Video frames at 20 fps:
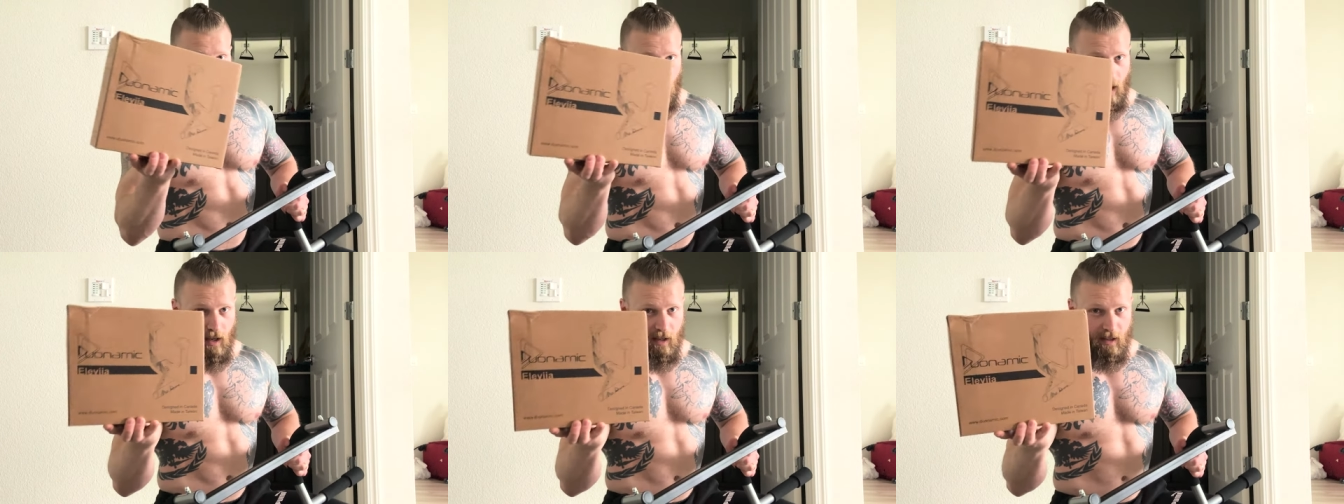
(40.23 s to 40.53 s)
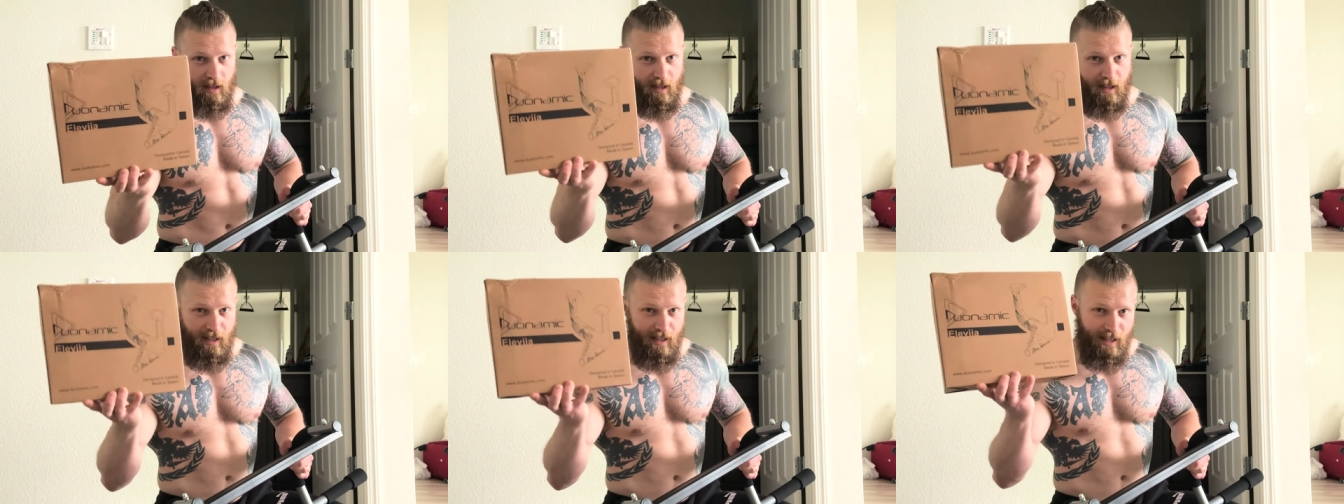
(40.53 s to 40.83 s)

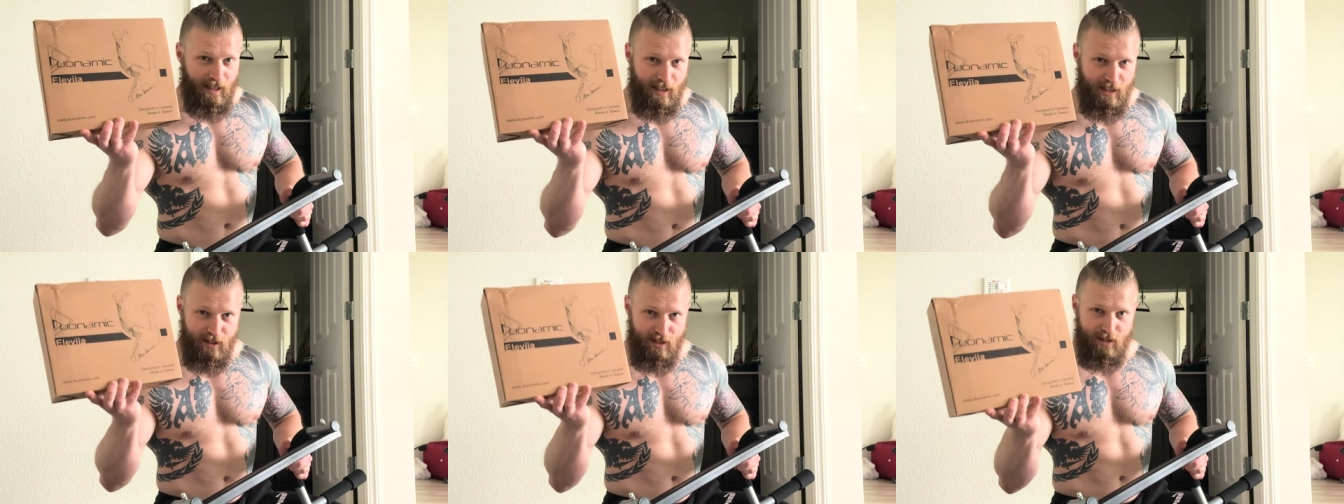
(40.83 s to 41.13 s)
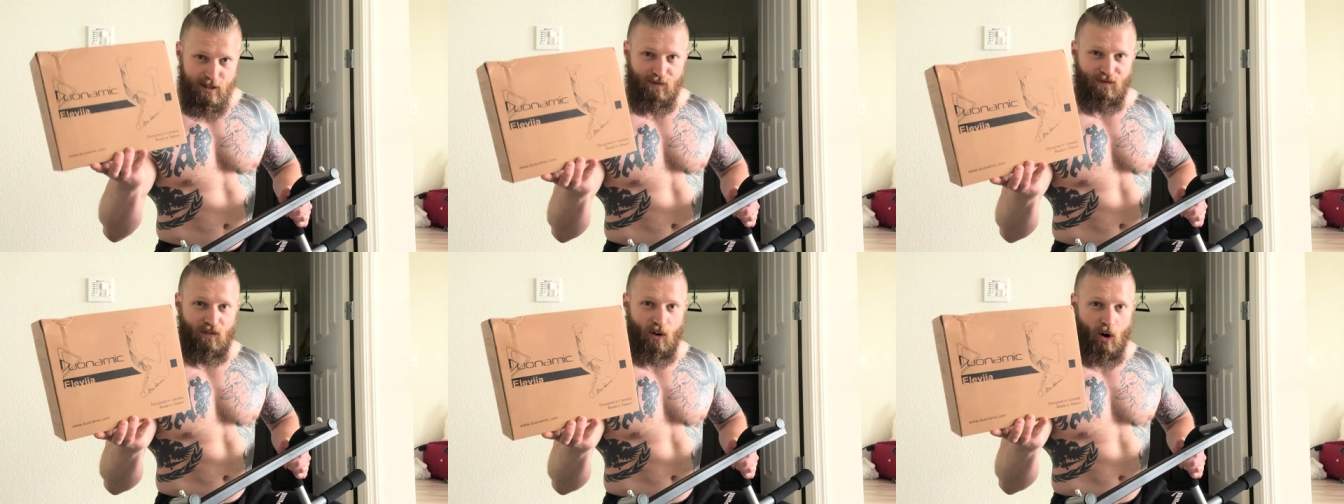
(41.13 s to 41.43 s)
one
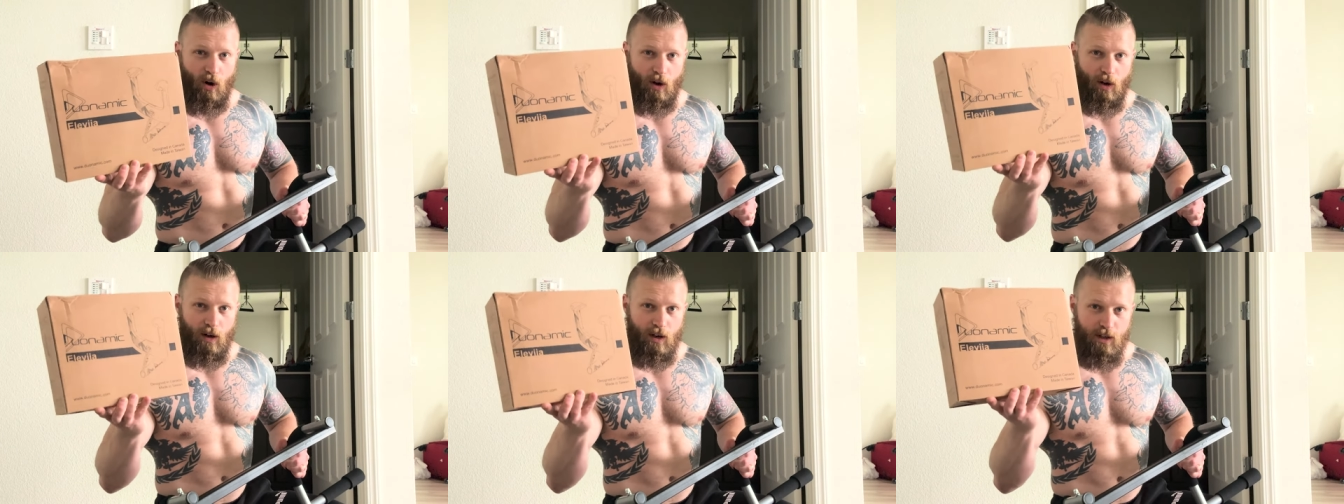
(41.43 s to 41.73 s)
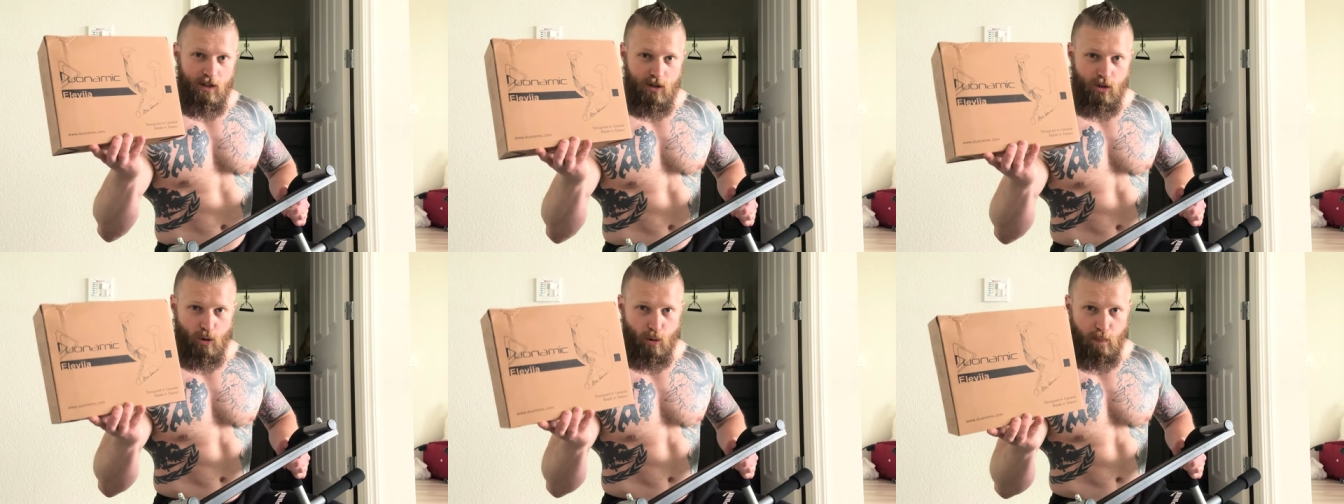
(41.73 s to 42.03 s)
is far
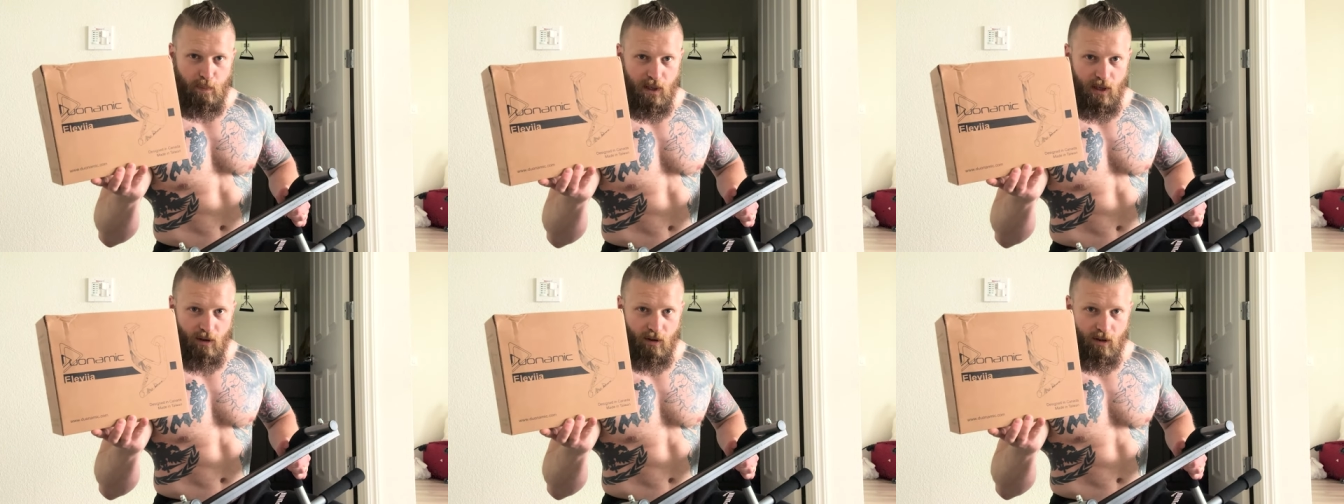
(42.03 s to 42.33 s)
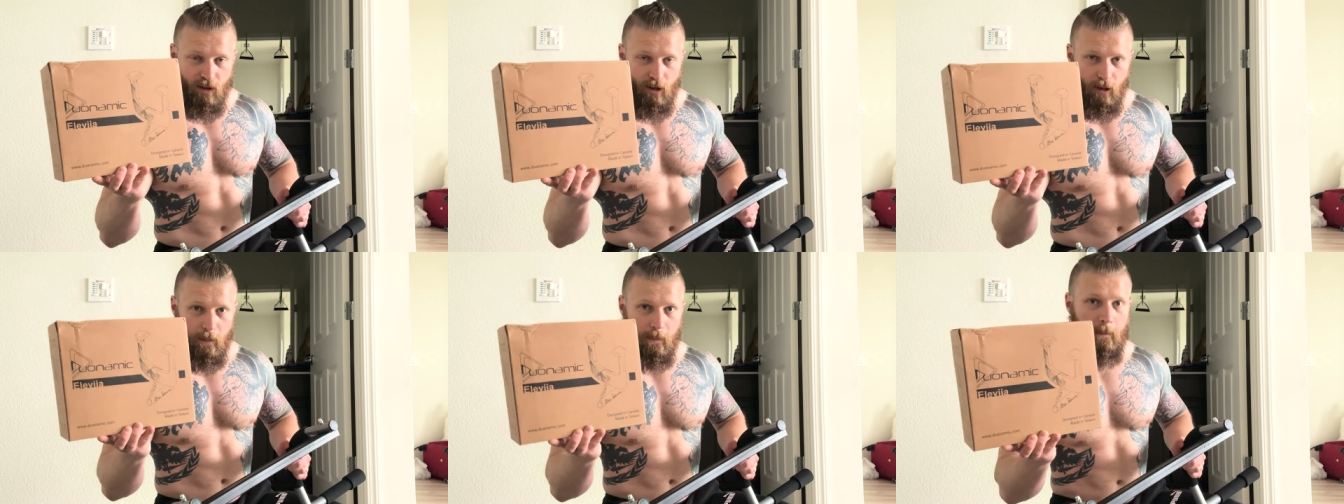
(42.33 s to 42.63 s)

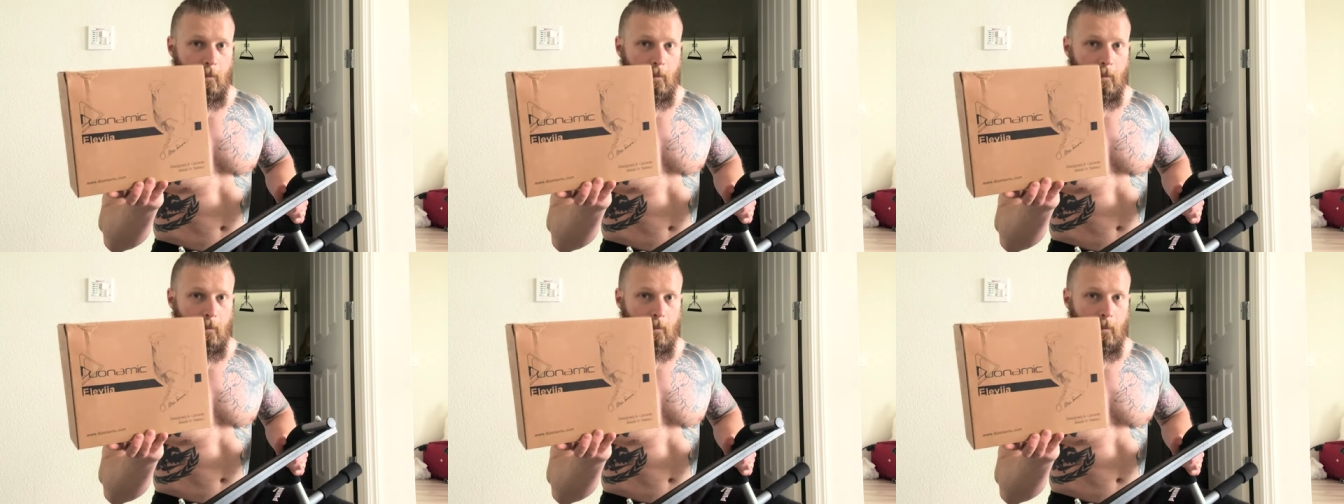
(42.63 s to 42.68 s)
superior.